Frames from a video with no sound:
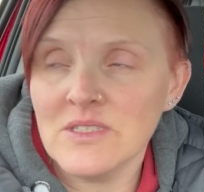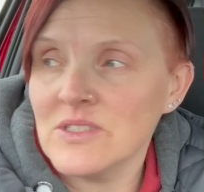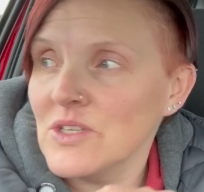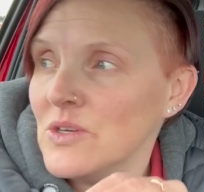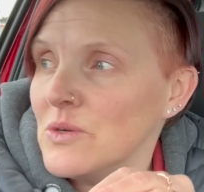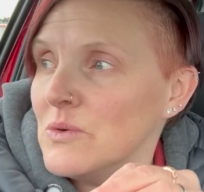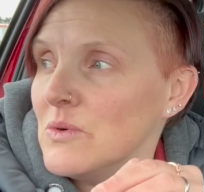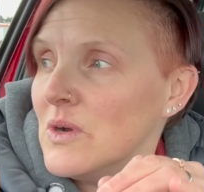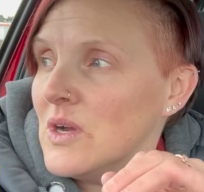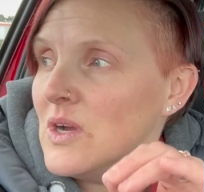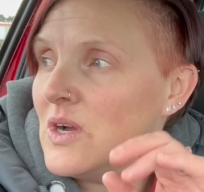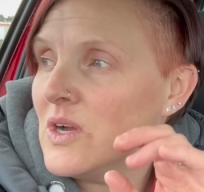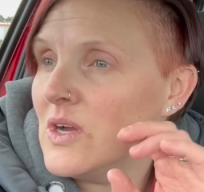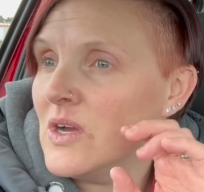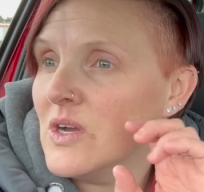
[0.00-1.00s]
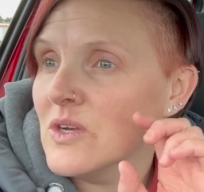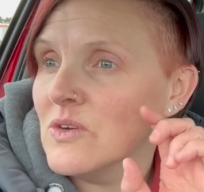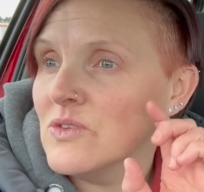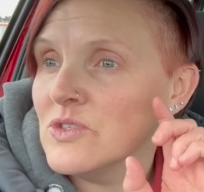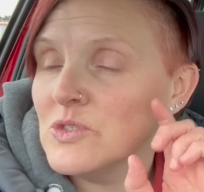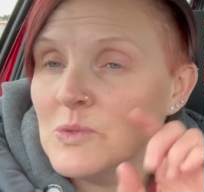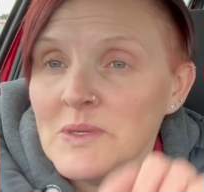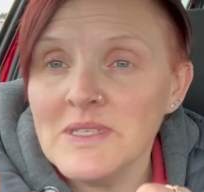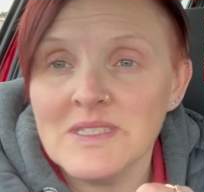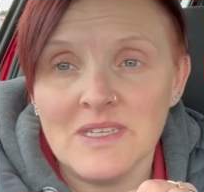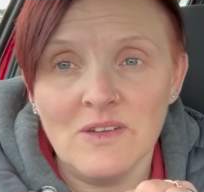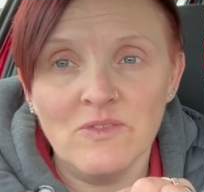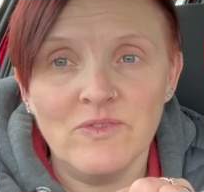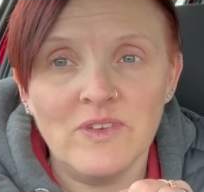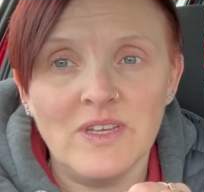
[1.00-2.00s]
So I got the twins an
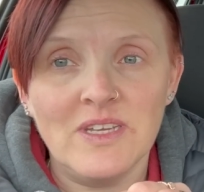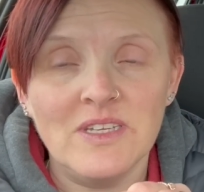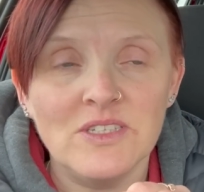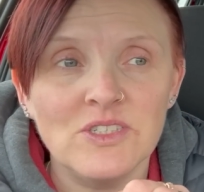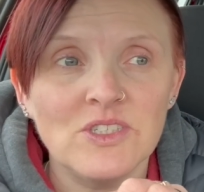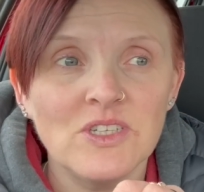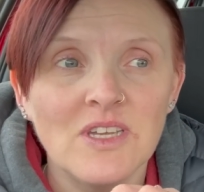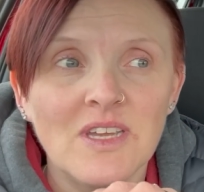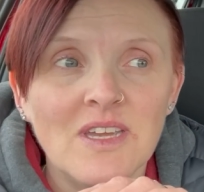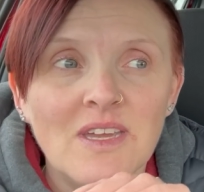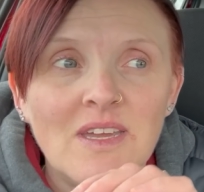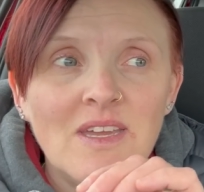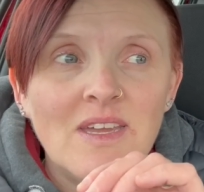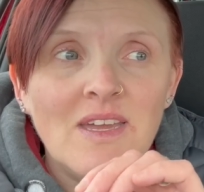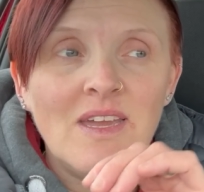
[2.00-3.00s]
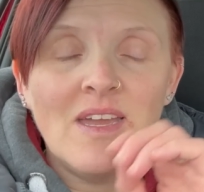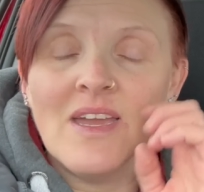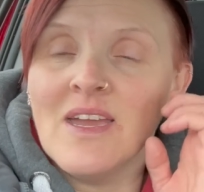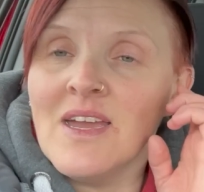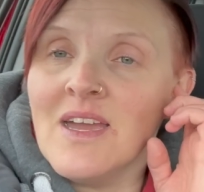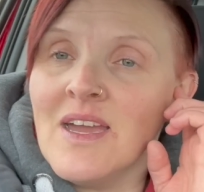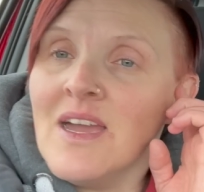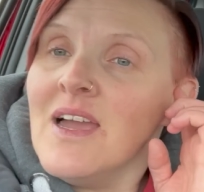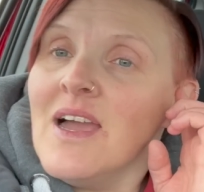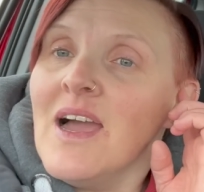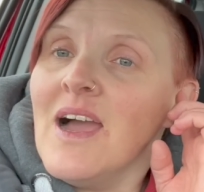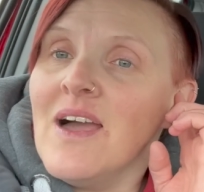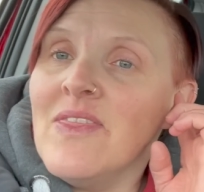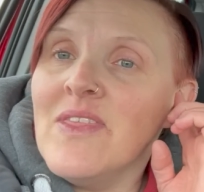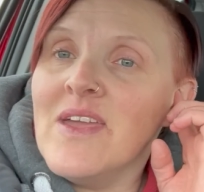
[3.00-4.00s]
outfit each.
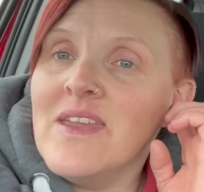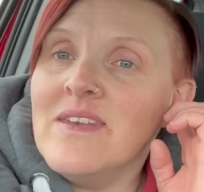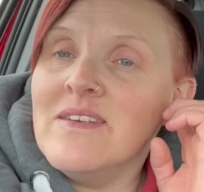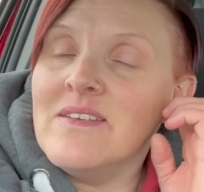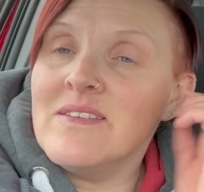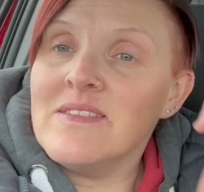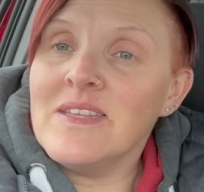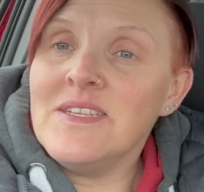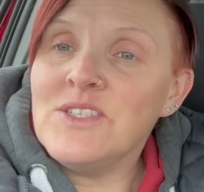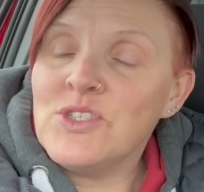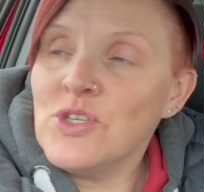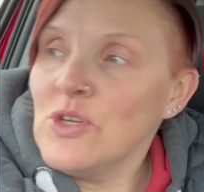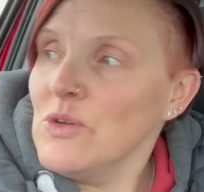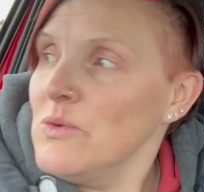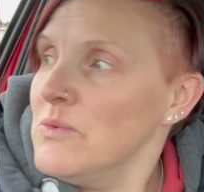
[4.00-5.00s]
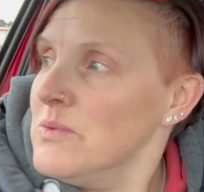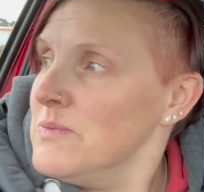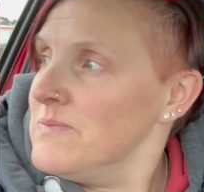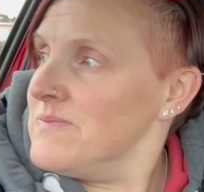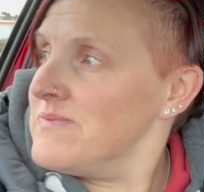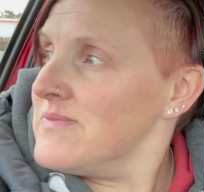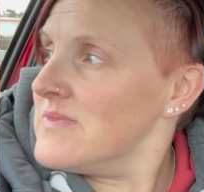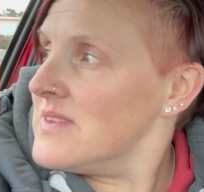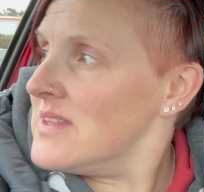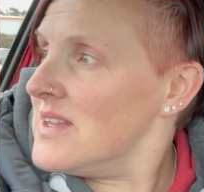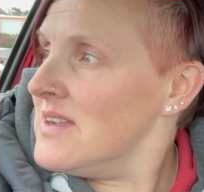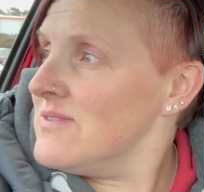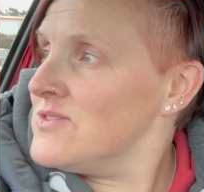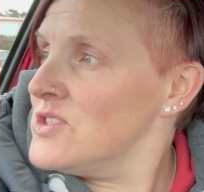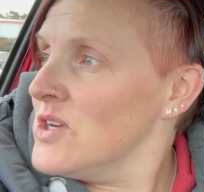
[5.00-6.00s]
And then these two
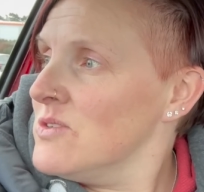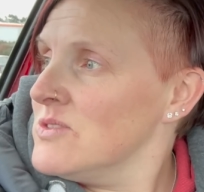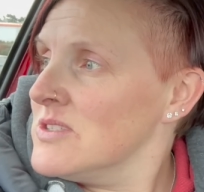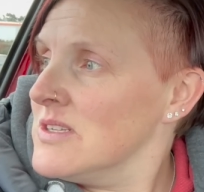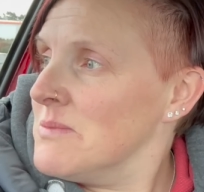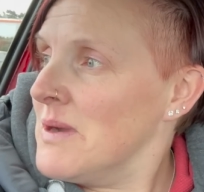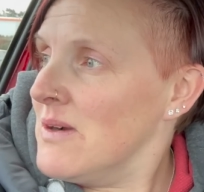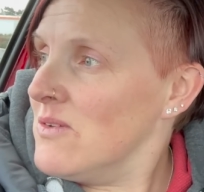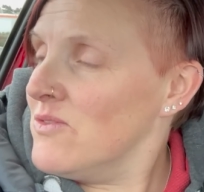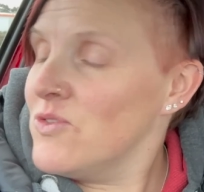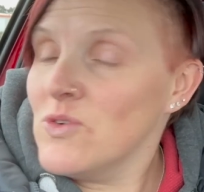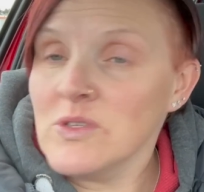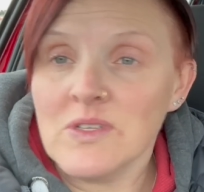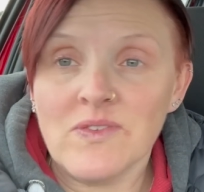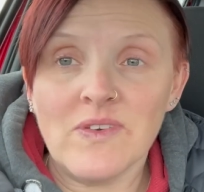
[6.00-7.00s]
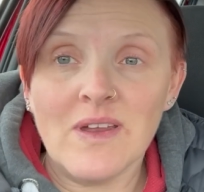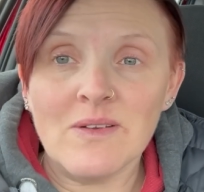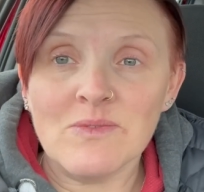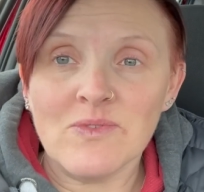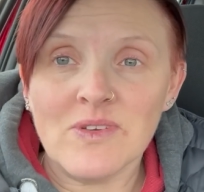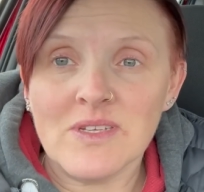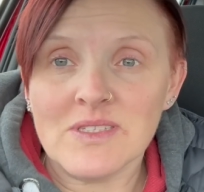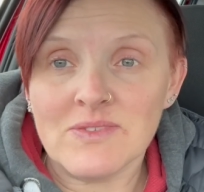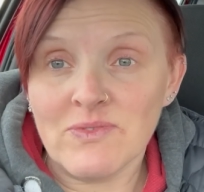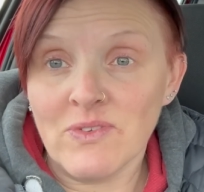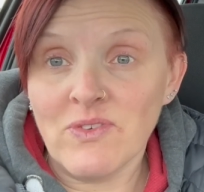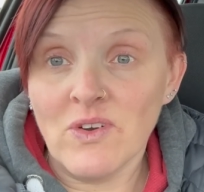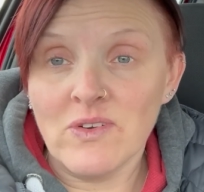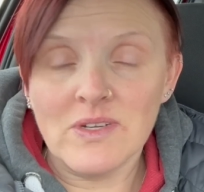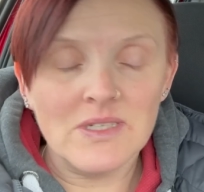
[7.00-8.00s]
have chosen about four different outfits for
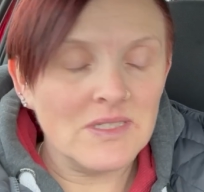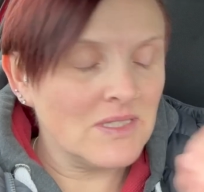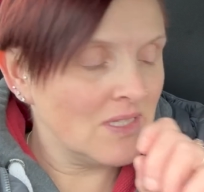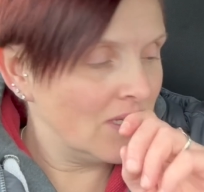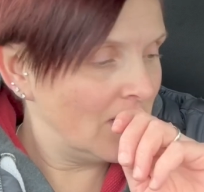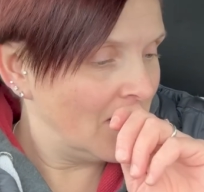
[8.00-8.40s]
Florence.